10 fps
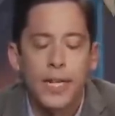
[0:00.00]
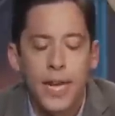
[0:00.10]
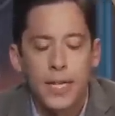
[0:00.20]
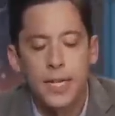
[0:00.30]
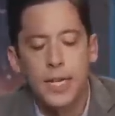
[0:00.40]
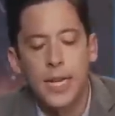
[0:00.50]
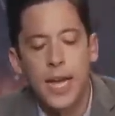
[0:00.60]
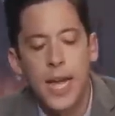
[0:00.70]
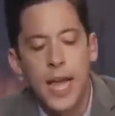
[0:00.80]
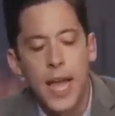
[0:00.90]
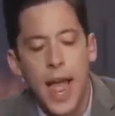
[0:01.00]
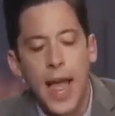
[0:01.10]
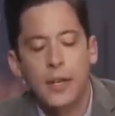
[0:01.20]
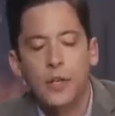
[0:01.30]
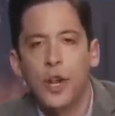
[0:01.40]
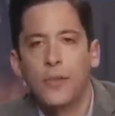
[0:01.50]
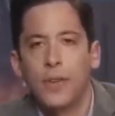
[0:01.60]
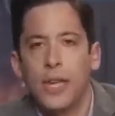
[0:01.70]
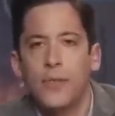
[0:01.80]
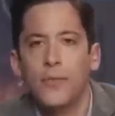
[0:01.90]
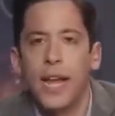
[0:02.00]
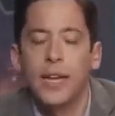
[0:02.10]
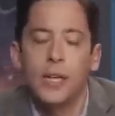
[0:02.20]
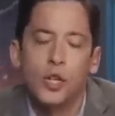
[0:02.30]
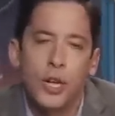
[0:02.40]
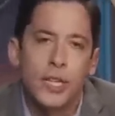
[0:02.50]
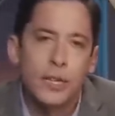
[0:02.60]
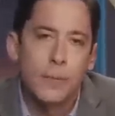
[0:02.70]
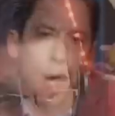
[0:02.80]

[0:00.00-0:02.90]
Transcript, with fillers: identity. And Genevieve can shed